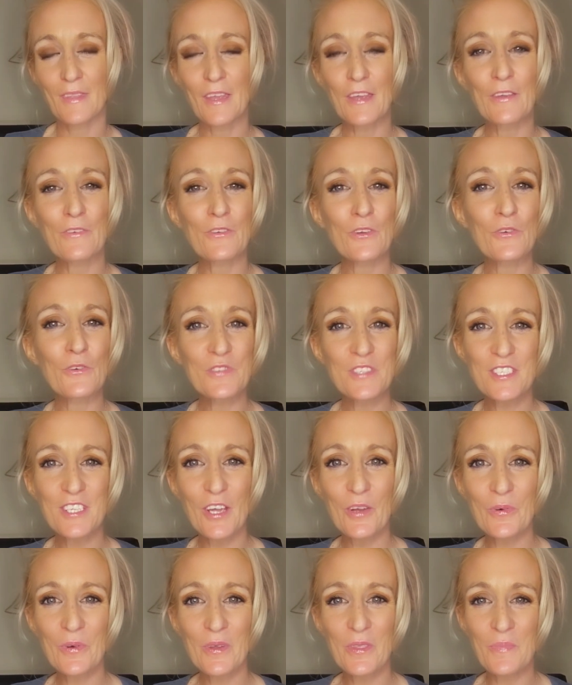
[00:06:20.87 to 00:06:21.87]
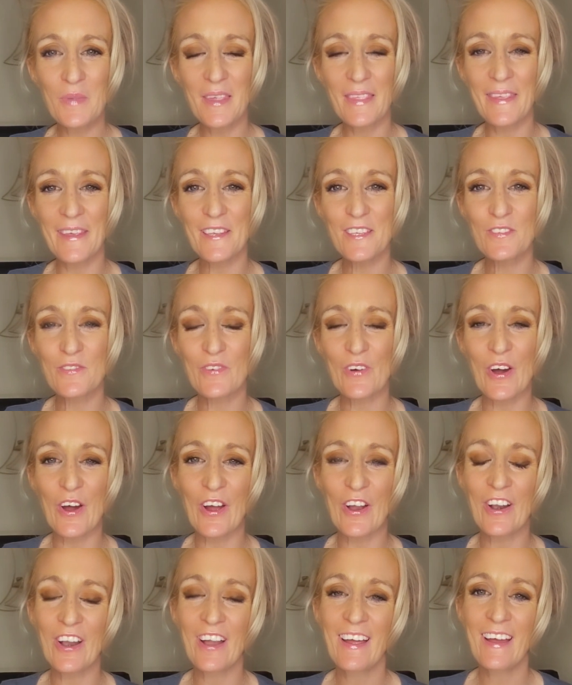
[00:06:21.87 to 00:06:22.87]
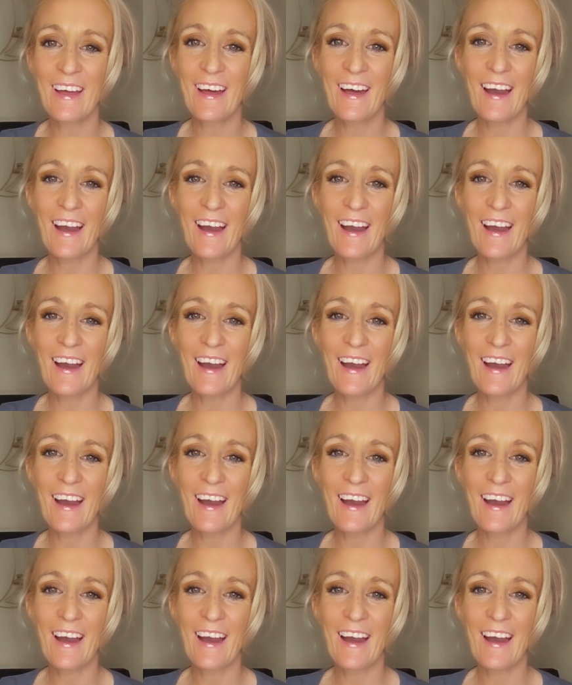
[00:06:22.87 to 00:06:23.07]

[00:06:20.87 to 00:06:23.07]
If you've stuck with me this far,